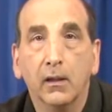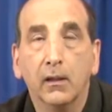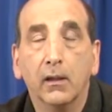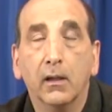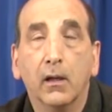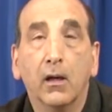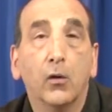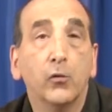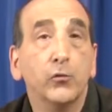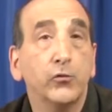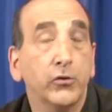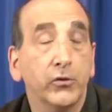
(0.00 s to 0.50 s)

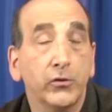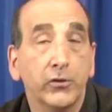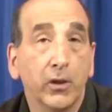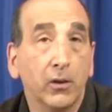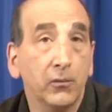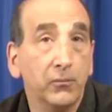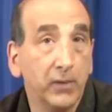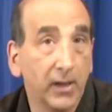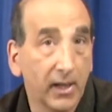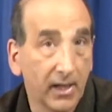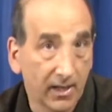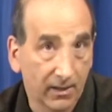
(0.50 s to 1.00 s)
Oh, you
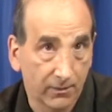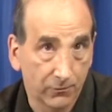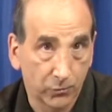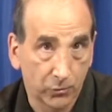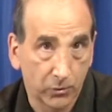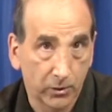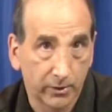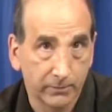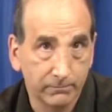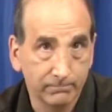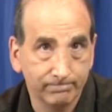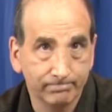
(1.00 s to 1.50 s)
don't have
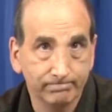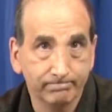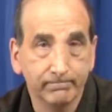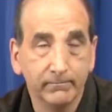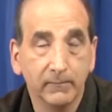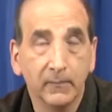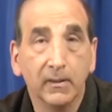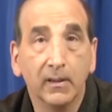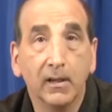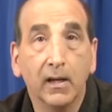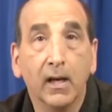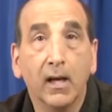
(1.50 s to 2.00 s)
one.
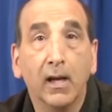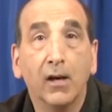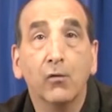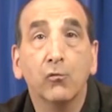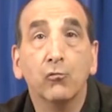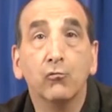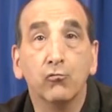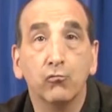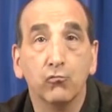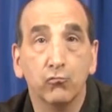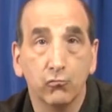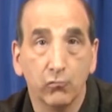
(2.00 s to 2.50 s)

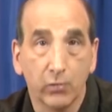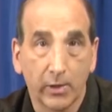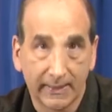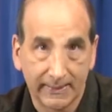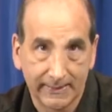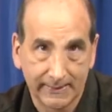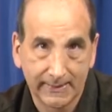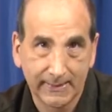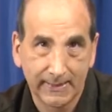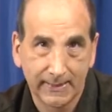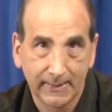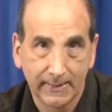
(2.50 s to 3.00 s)

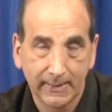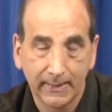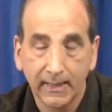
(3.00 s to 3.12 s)
Right.